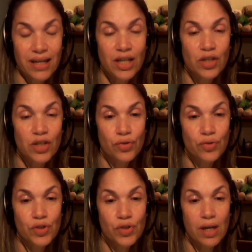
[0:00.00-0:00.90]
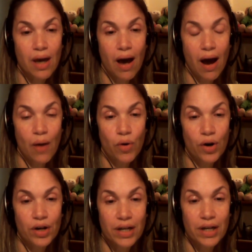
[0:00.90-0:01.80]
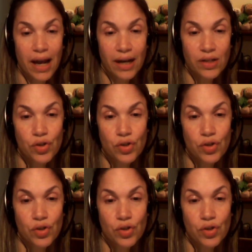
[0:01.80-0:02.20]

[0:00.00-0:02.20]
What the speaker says: introducing our next